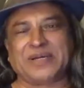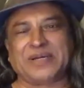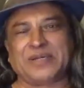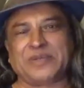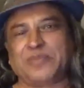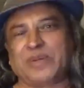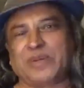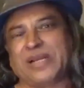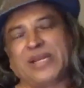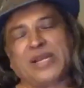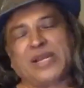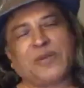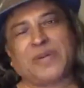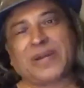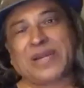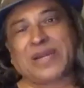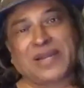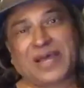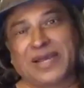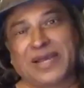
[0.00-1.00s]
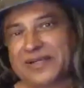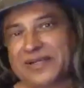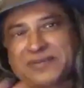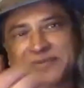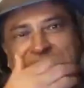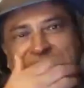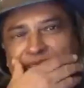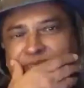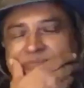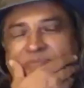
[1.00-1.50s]
be a little bit like
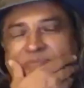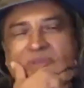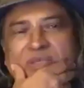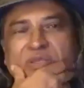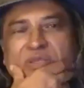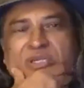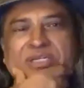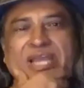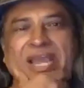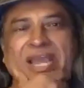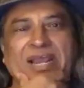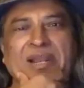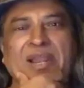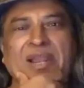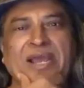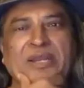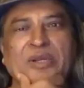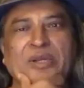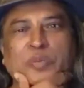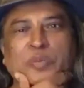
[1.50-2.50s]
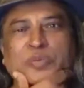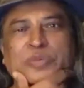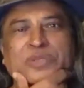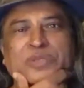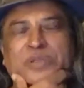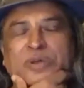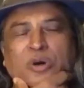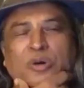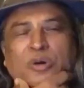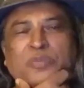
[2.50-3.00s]
the tagline of
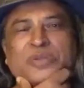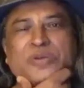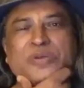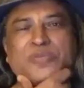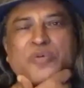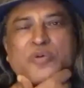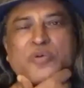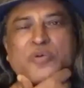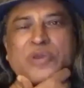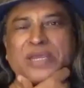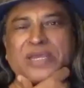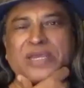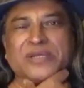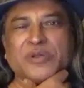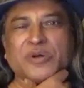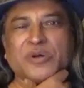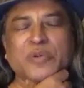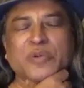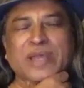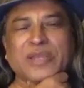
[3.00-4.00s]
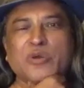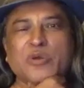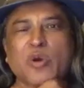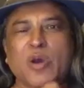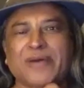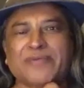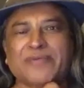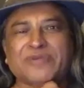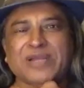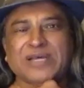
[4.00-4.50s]
the movie, when you
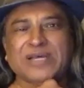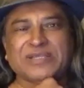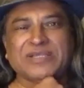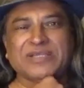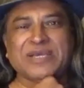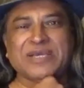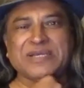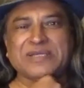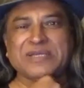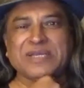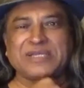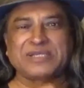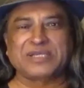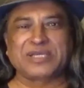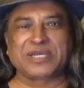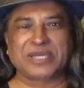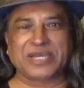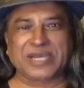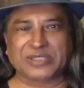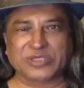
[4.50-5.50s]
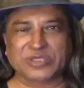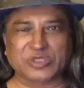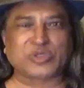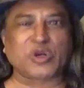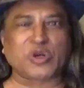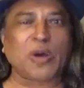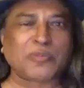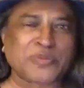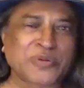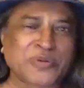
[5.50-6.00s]
have nothing, nothing can
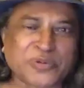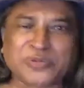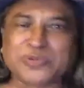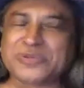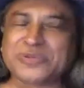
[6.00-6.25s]
stop you.